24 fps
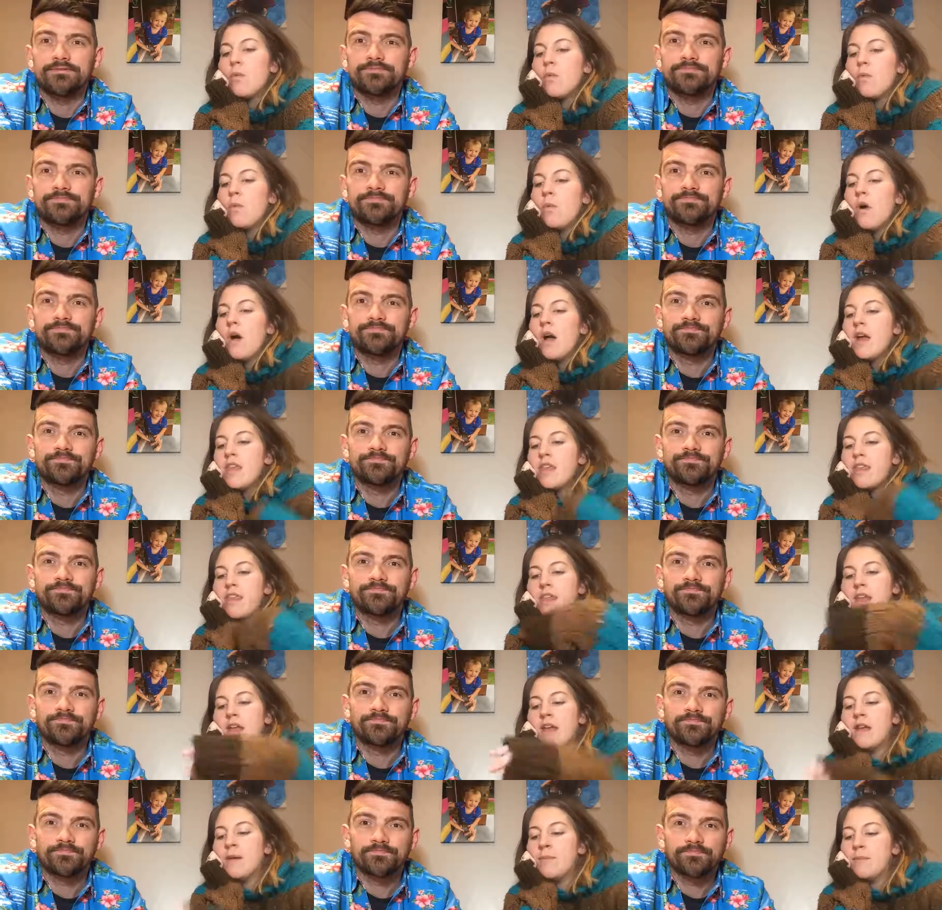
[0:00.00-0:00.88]
Speaker 1: What I
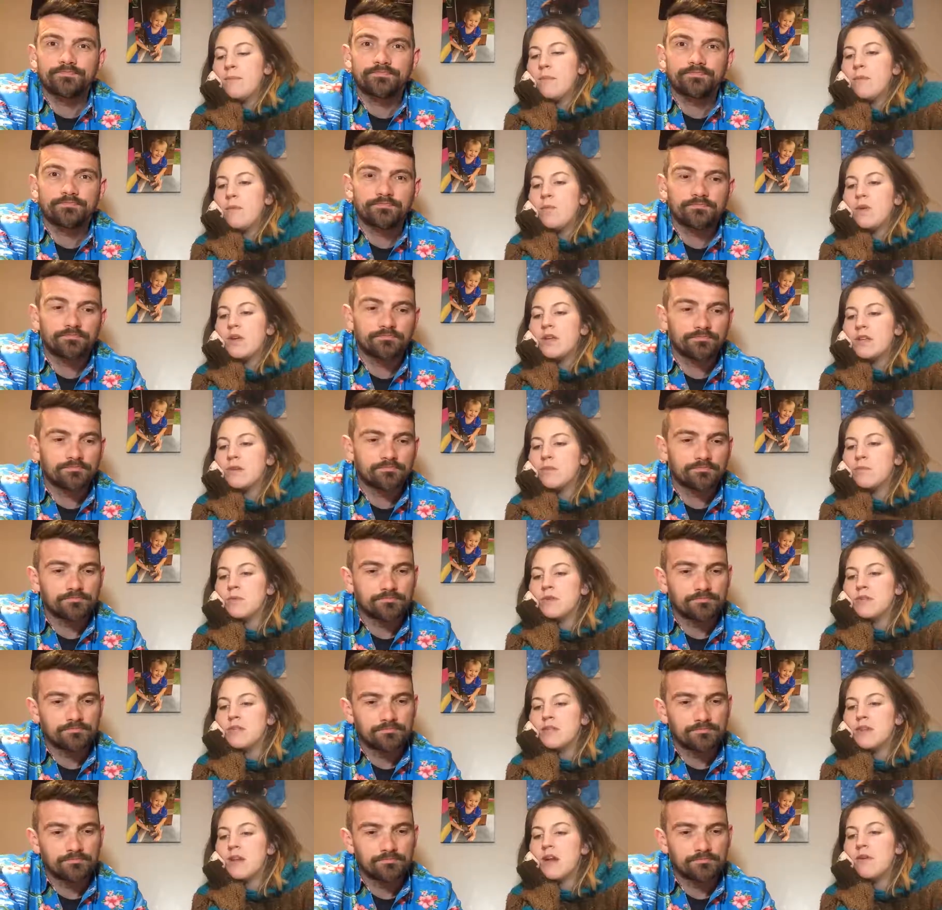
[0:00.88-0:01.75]
think we,
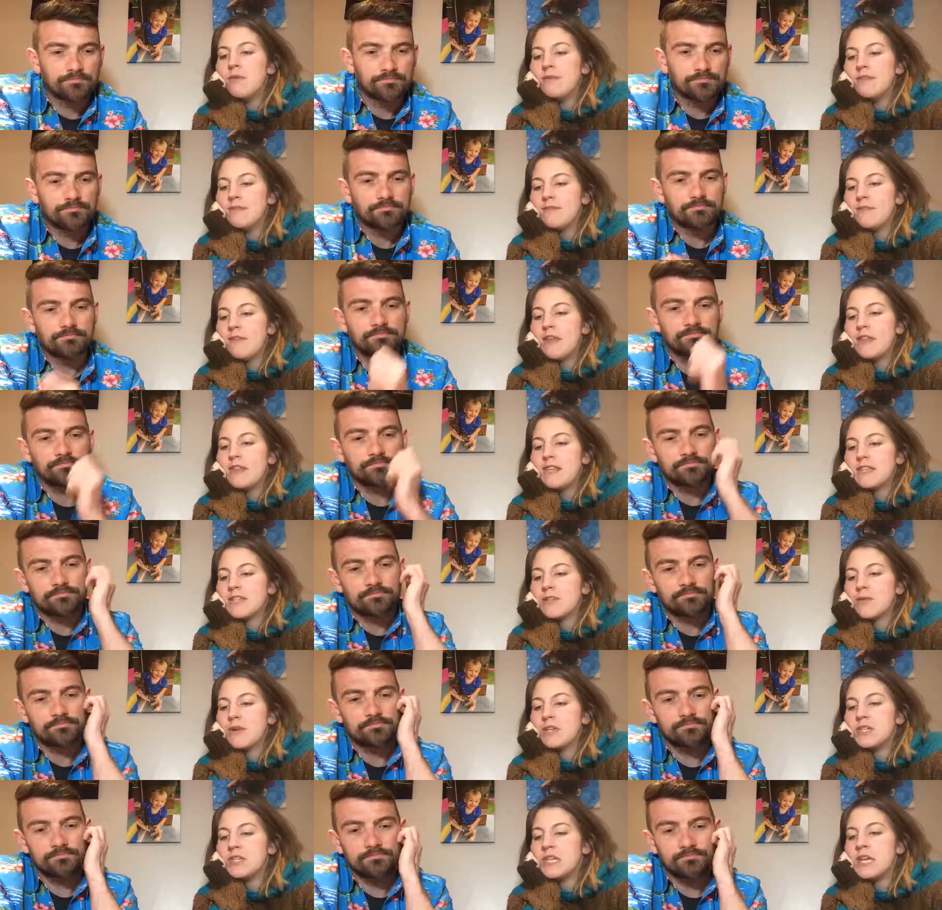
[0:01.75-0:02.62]
we'll start with
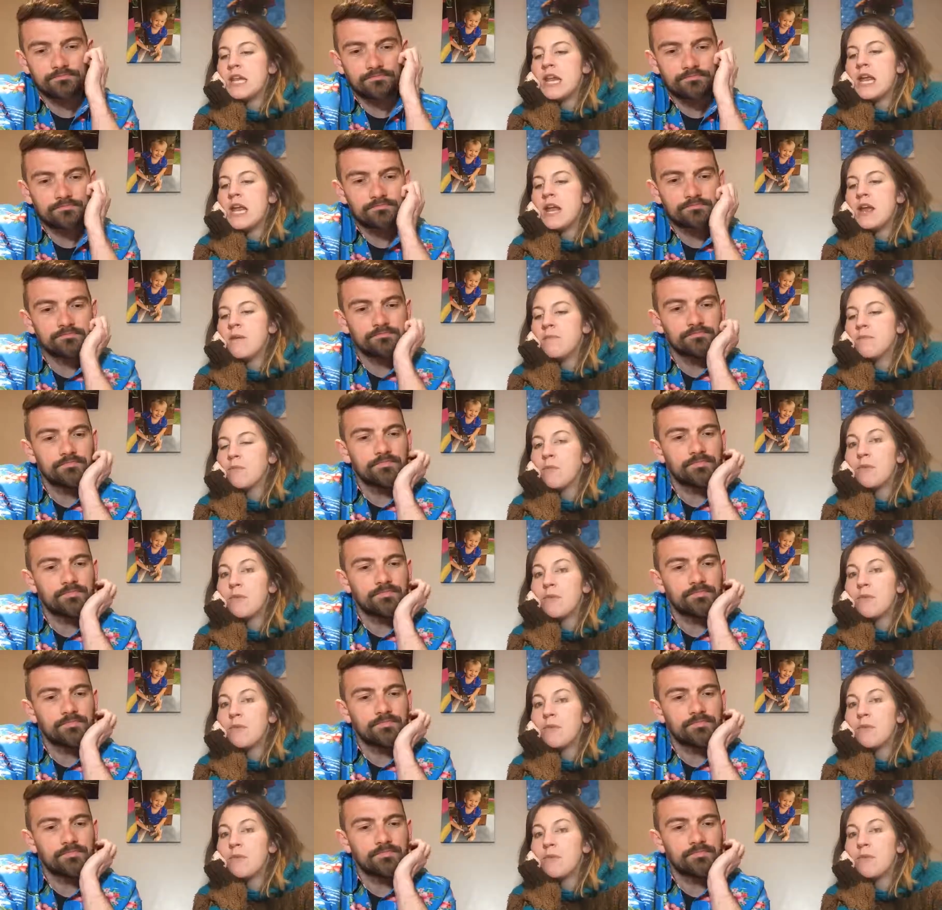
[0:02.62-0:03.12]
this question here.